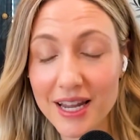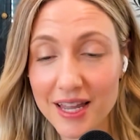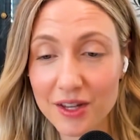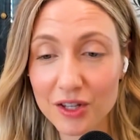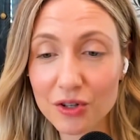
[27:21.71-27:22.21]

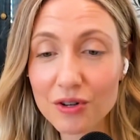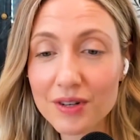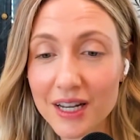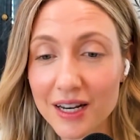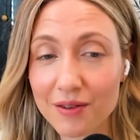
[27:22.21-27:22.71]
And the
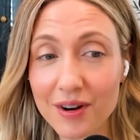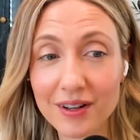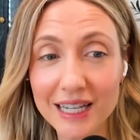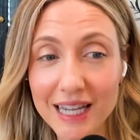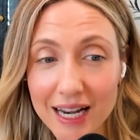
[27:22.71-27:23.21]
scrutiny
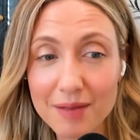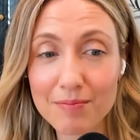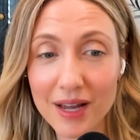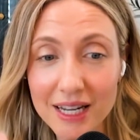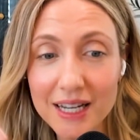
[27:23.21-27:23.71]
around getting
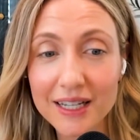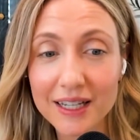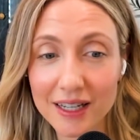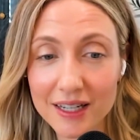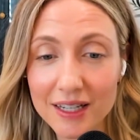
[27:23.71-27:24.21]
money to
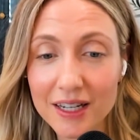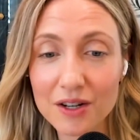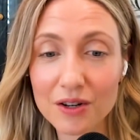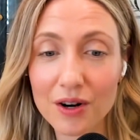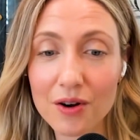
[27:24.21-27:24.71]
continue
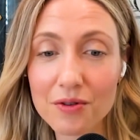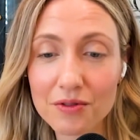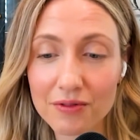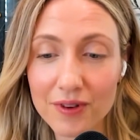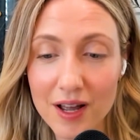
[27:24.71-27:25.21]
growth
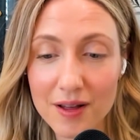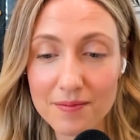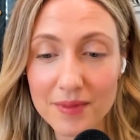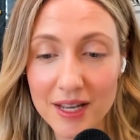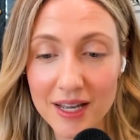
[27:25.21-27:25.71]

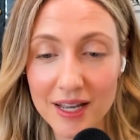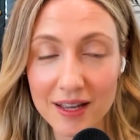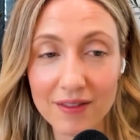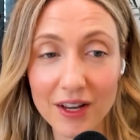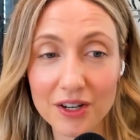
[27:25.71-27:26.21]
from
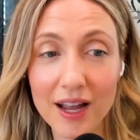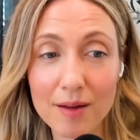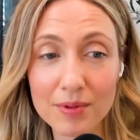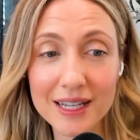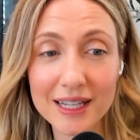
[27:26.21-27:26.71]
venture
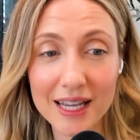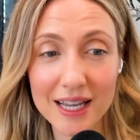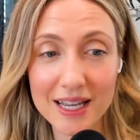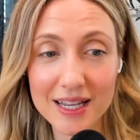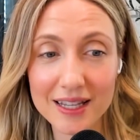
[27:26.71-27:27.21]
capitalists
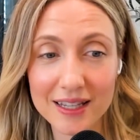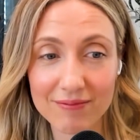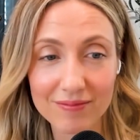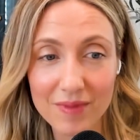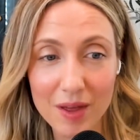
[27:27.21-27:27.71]
is
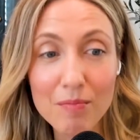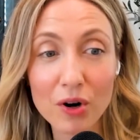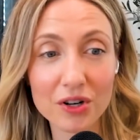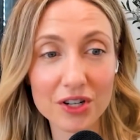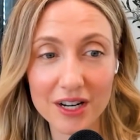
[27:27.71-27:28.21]
a
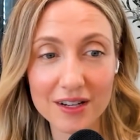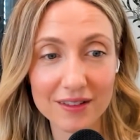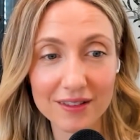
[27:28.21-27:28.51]
margin.